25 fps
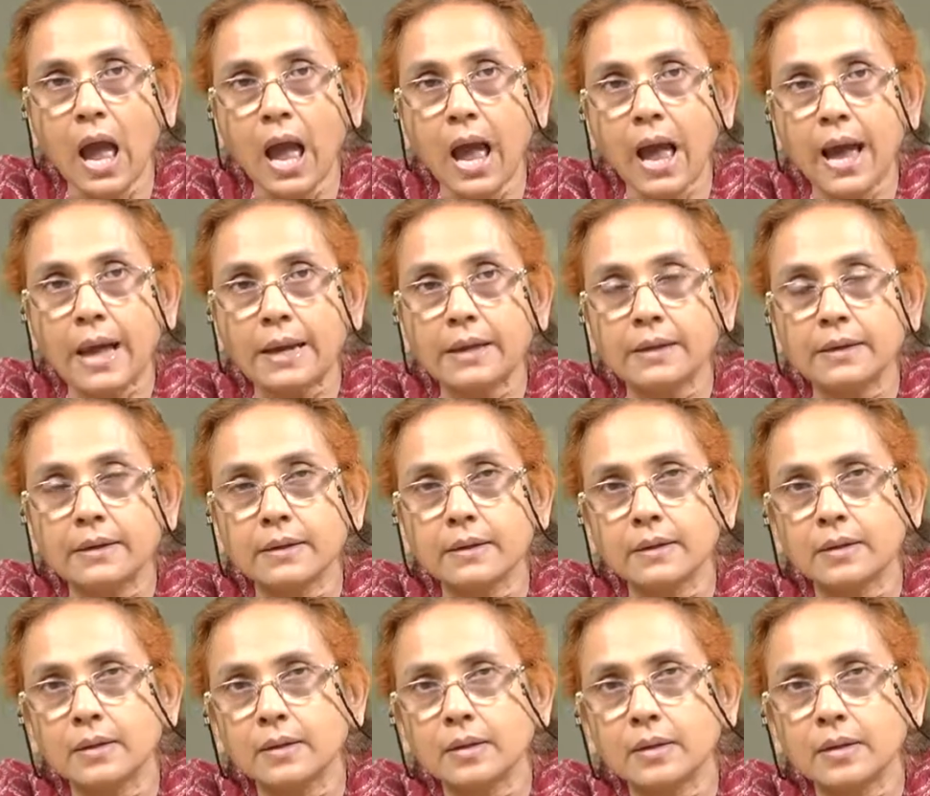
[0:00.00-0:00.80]
and
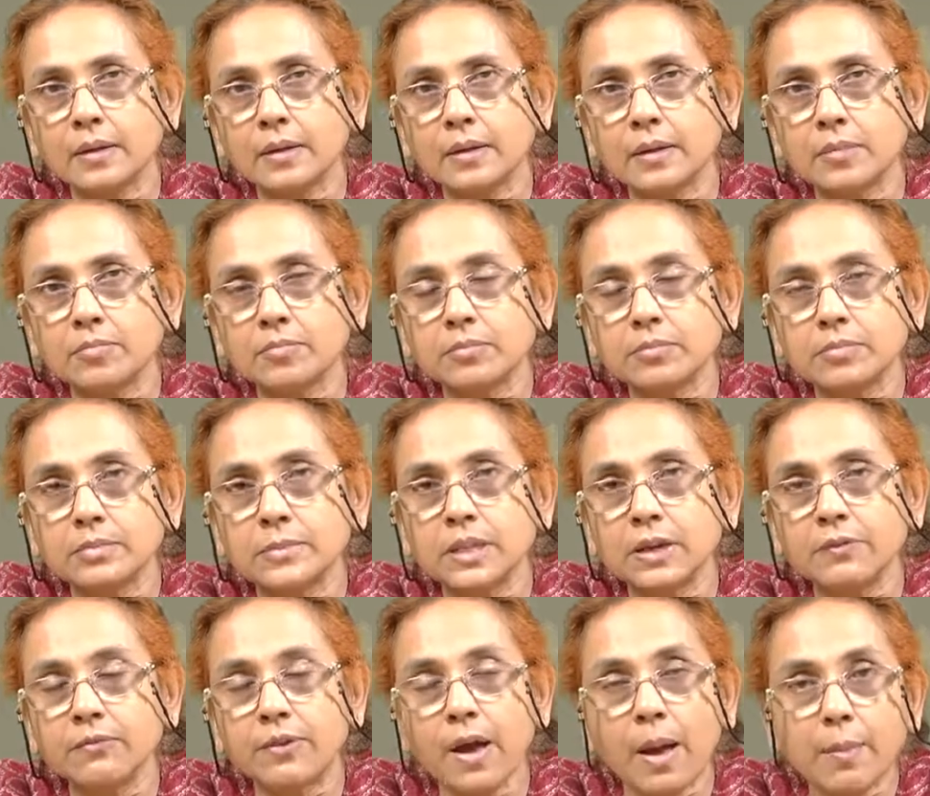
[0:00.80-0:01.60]
uh,
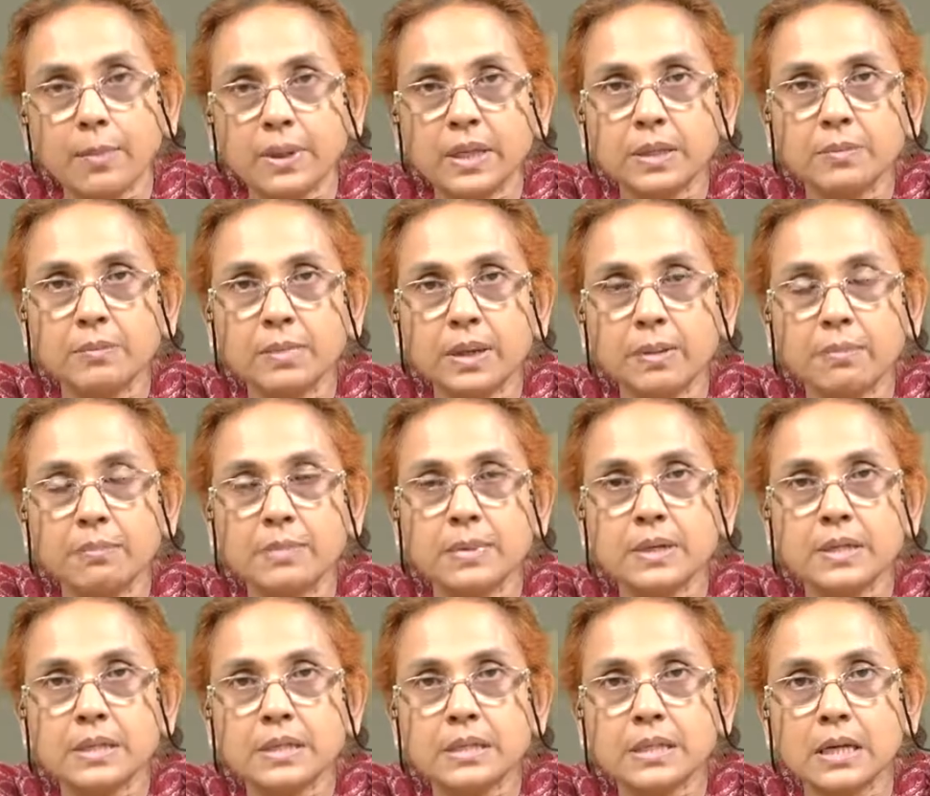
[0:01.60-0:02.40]
the family
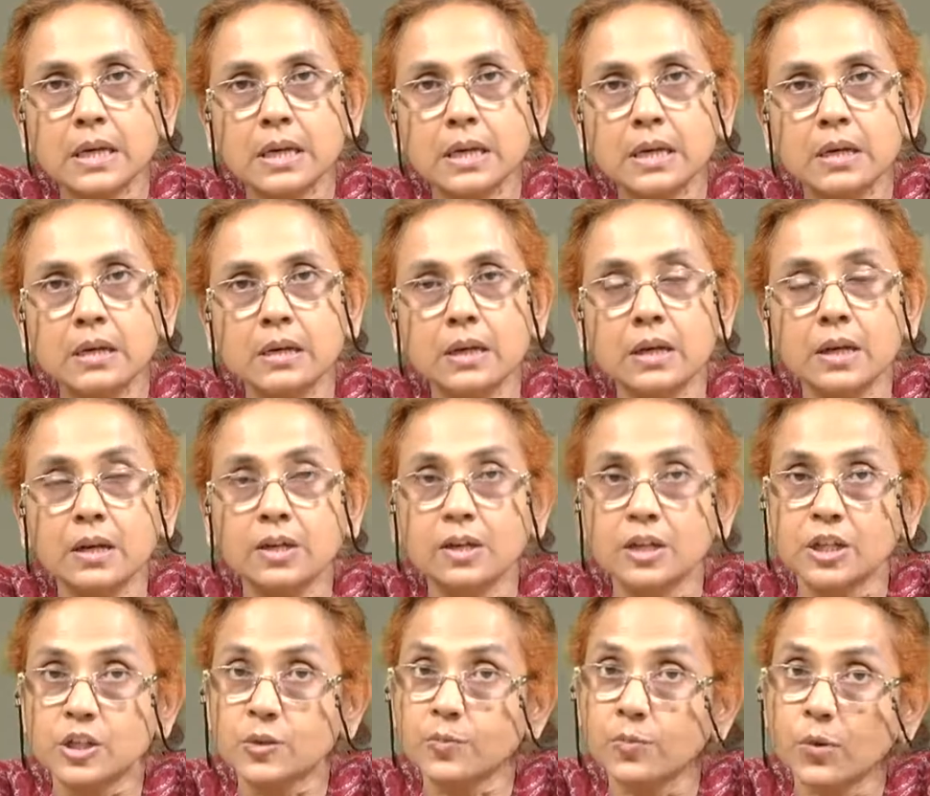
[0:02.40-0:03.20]
members are
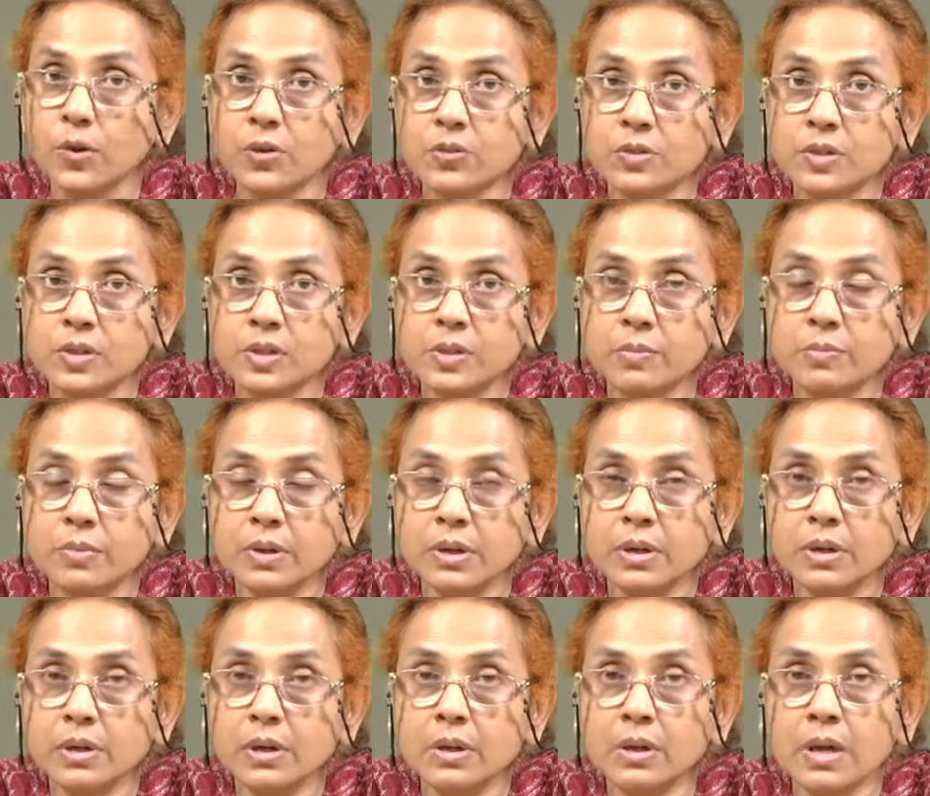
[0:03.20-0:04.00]

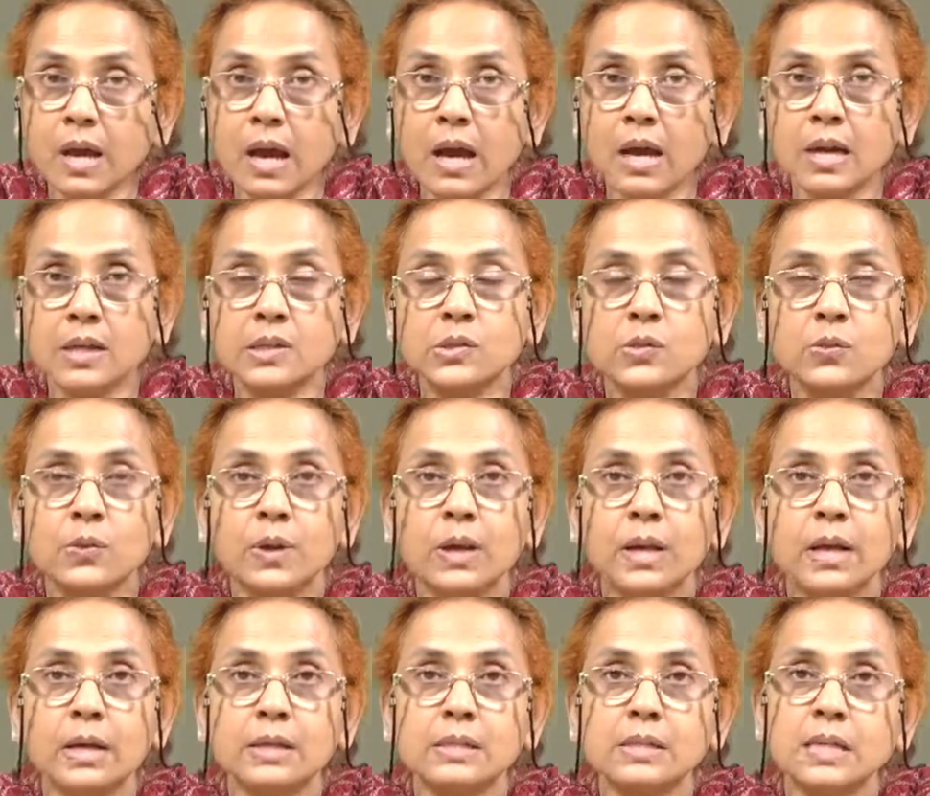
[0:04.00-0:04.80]
responsible as
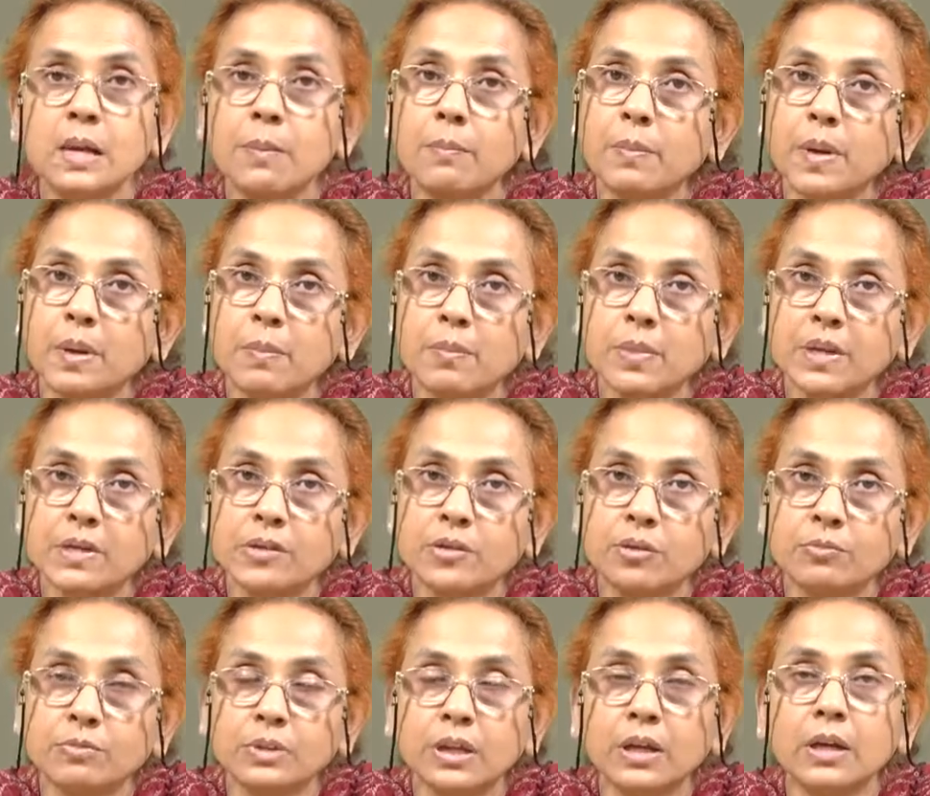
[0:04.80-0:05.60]
well as some
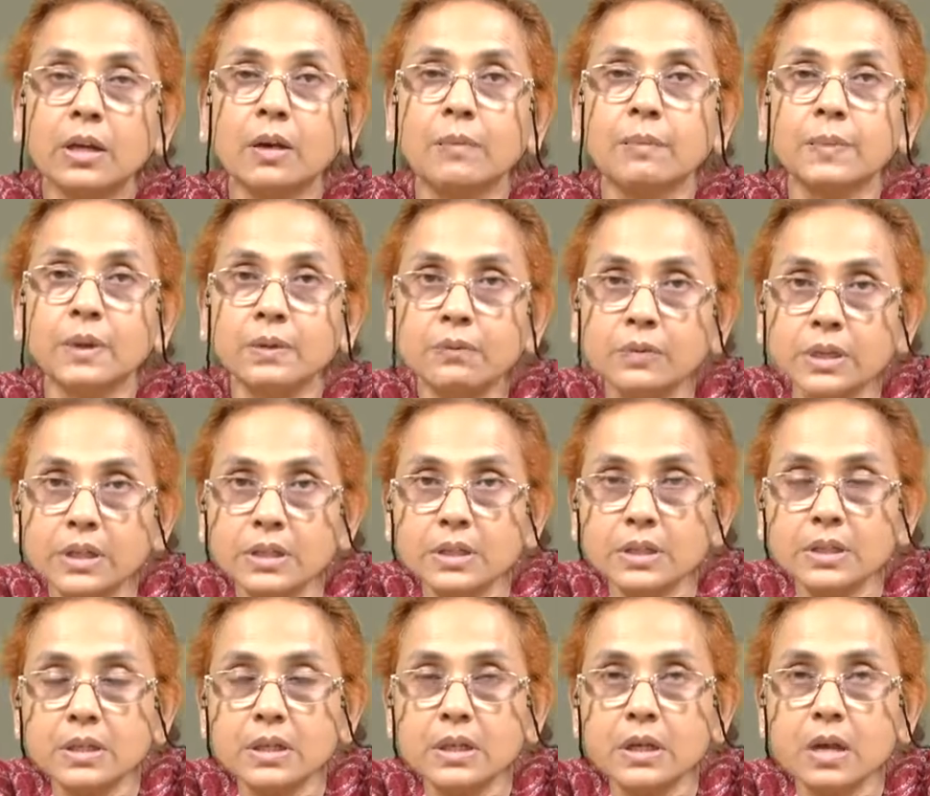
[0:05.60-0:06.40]
members of the
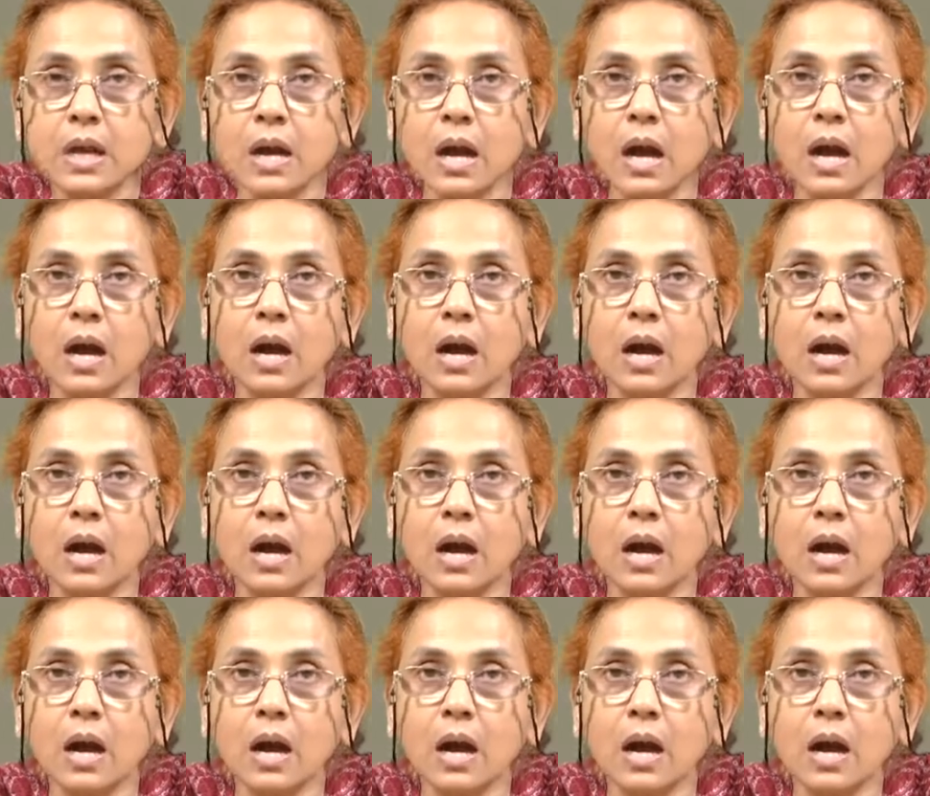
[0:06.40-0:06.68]
community